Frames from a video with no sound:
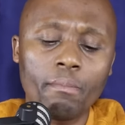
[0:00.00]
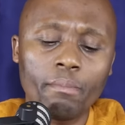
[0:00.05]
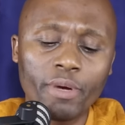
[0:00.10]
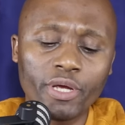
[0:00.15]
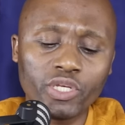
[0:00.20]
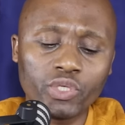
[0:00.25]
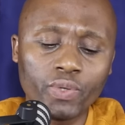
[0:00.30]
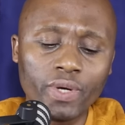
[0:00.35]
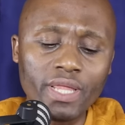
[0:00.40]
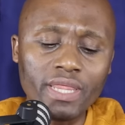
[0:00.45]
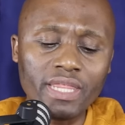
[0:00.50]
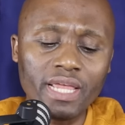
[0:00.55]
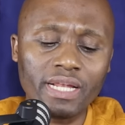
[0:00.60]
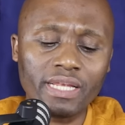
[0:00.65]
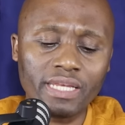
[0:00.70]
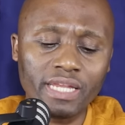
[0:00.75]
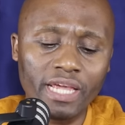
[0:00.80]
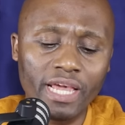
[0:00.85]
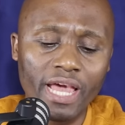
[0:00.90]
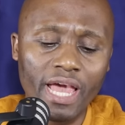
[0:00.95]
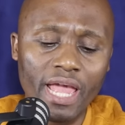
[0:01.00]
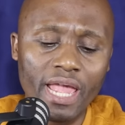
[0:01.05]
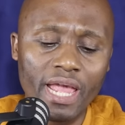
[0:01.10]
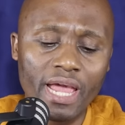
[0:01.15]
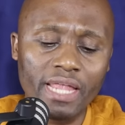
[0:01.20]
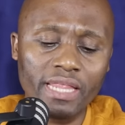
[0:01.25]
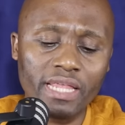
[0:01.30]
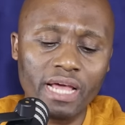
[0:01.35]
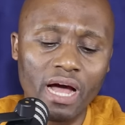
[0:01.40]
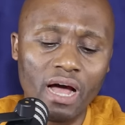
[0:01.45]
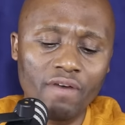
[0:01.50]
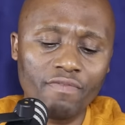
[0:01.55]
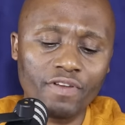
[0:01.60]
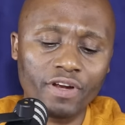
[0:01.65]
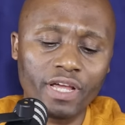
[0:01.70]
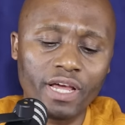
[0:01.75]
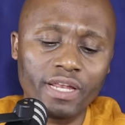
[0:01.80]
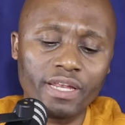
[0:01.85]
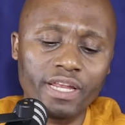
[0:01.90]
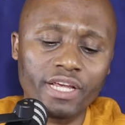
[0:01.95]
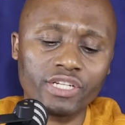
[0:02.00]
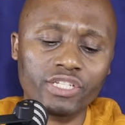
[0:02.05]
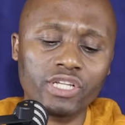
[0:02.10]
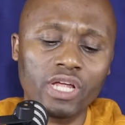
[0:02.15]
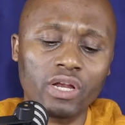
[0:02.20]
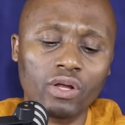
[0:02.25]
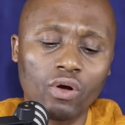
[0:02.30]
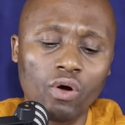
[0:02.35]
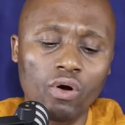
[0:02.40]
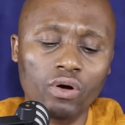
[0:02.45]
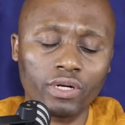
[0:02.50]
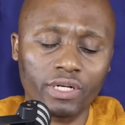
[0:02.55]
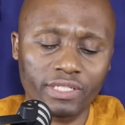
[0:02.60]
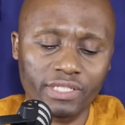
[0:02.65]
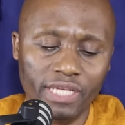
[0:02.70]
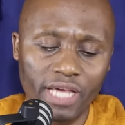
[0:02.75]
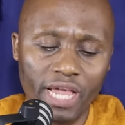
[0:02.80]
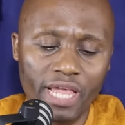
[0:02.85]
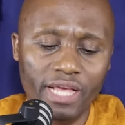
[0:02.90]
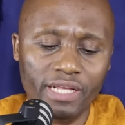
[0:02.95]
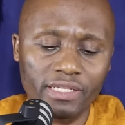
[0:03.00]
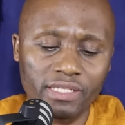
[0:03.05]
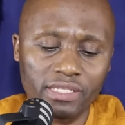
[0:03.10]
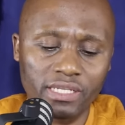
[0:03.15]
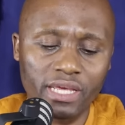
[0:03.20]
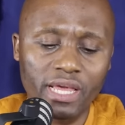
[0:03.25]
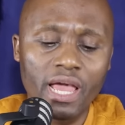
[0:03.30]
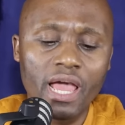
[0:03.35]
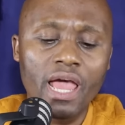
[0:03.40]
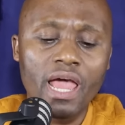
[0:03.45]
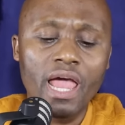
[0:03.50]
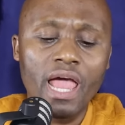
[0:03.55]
between the DA and the African National Congress, ANC.